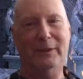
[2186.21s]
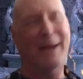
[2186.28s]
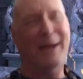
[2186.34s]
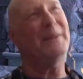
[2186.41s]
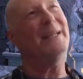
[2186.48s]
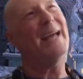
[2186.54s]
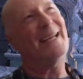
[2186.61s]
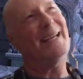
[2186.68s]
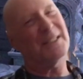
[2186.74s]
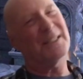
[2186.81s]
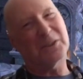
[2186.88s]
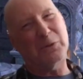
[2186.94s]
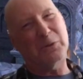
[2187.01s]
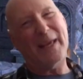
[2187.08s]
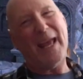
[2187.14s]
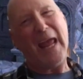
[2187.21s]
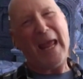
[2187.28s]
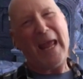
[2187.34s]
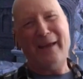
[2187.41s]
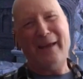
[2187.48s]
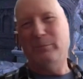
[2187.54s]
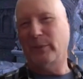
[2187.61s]
I mean, I guess you
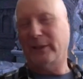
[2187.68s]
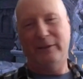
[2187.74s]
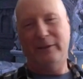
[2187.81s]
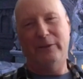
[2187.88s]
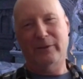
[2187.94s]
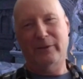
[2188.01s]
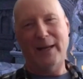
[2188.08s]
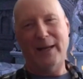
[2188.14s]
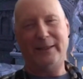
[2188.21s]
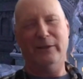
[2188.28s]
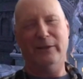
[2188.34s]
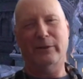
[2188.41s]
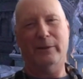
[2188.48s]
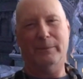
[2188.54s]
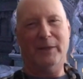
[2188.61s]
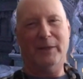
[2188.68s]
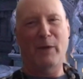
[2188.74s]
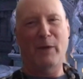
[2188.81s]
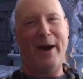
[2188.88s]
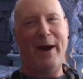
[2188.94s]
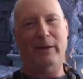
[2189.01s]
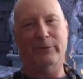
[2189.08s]
can, but you're not going to
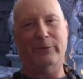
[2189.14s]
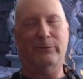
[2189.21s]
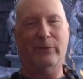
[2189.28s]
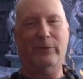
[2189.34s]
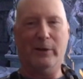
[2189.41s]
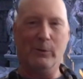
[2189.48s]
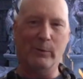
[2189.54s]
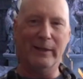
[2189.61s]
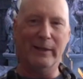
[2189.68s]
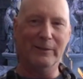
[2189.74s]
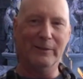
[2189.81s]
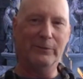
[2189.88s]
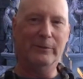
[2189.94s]
come out of it very well.